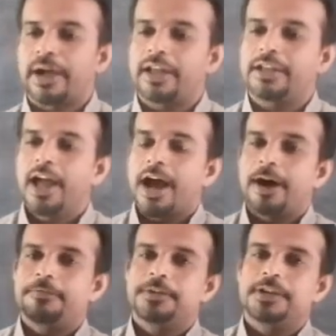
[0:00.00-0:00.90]

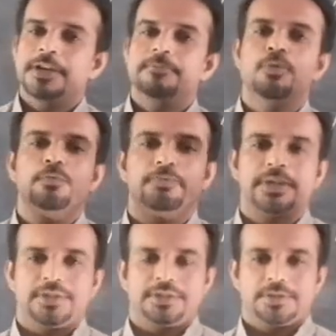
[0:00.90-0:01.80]
Pan-African
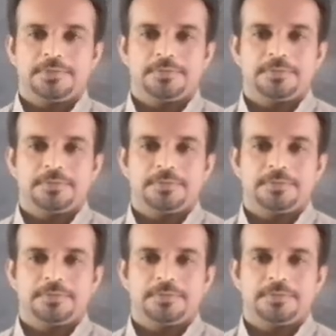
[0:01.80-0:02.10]
movements.